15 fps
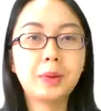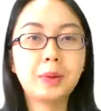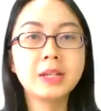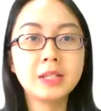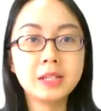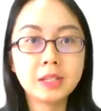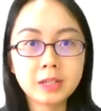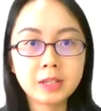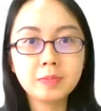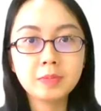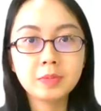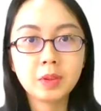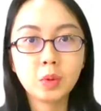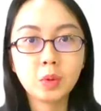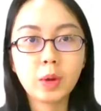president
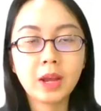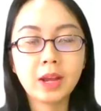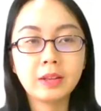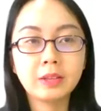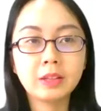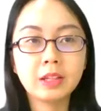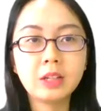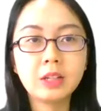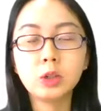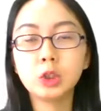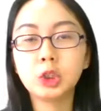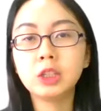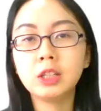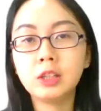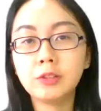when he or
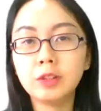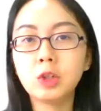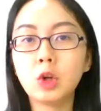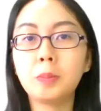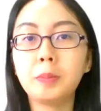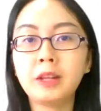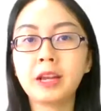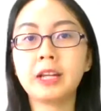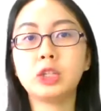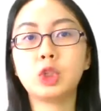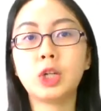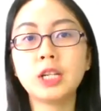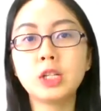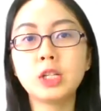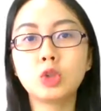she deliver the opening
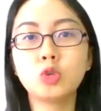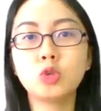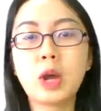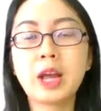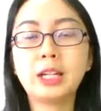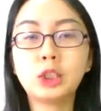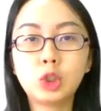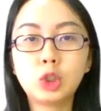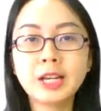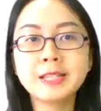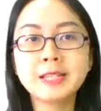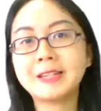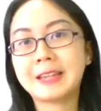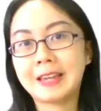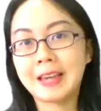address to address
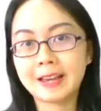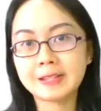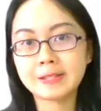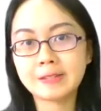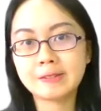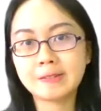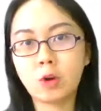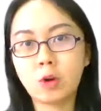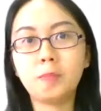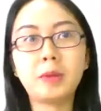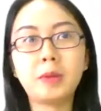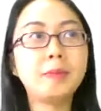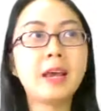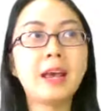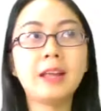the guests or
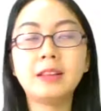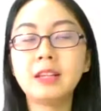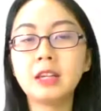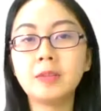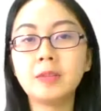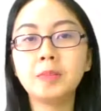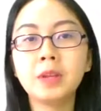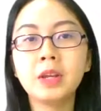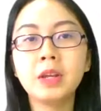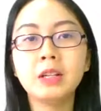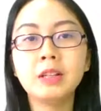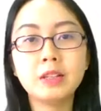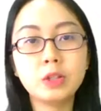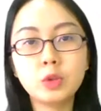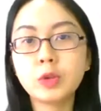maybe any
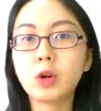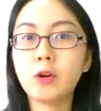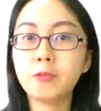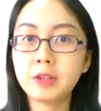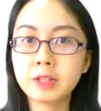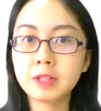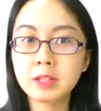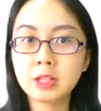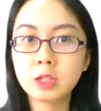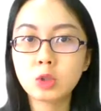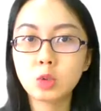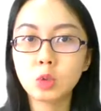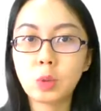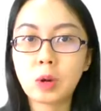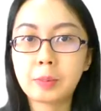district officers
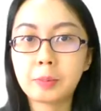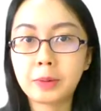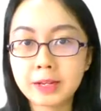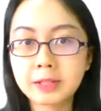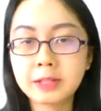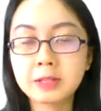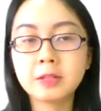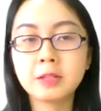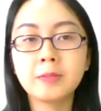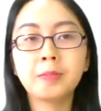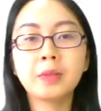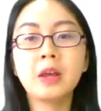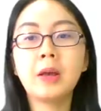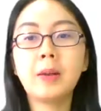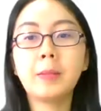who are present.
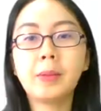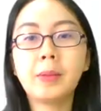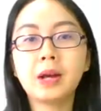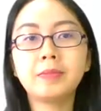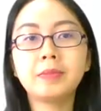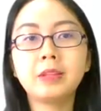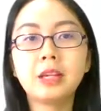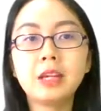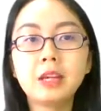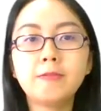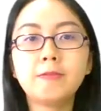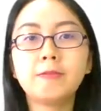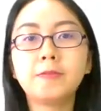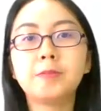But if